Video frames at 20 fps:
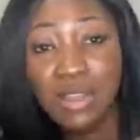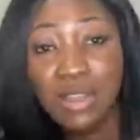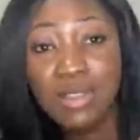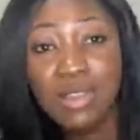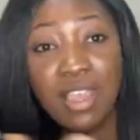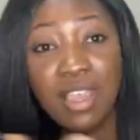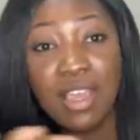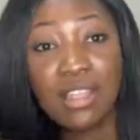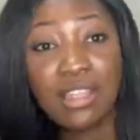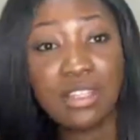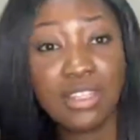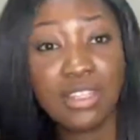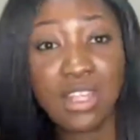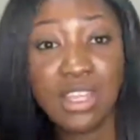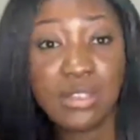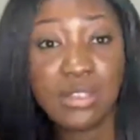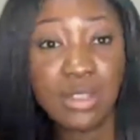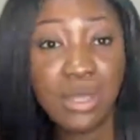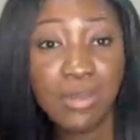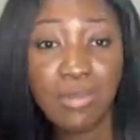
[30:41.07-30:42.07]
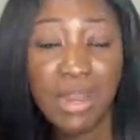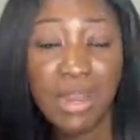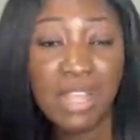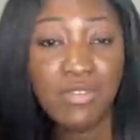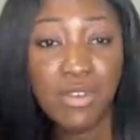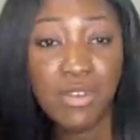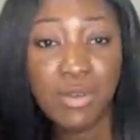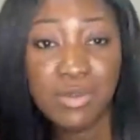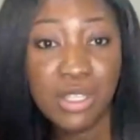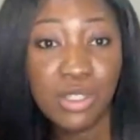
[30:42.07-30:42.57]
Now there are
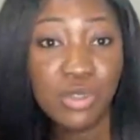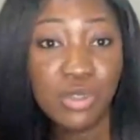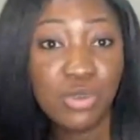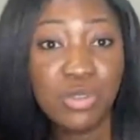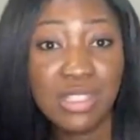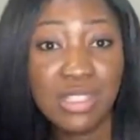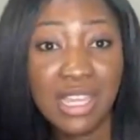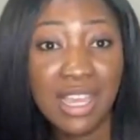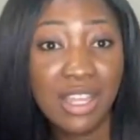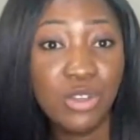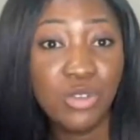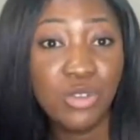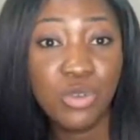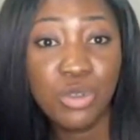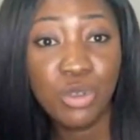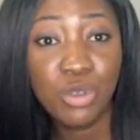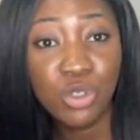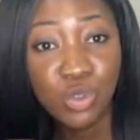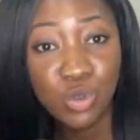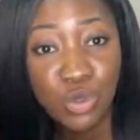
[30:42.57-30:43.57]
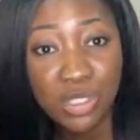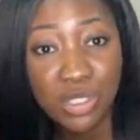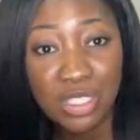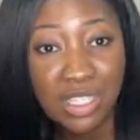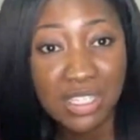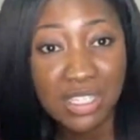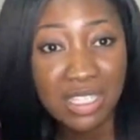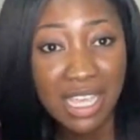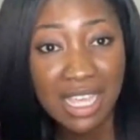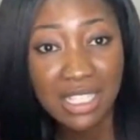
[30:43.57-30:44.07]
platforms and tools that can do those
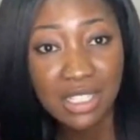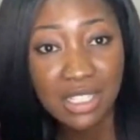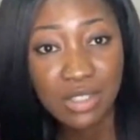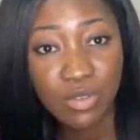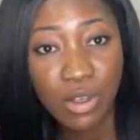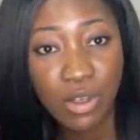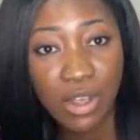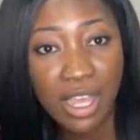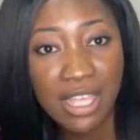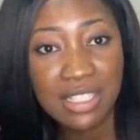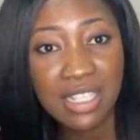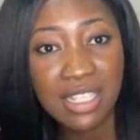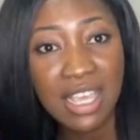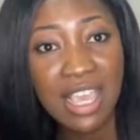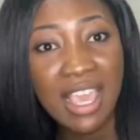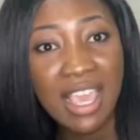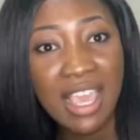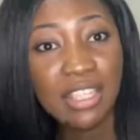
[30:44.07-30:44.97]
routine tasks for us.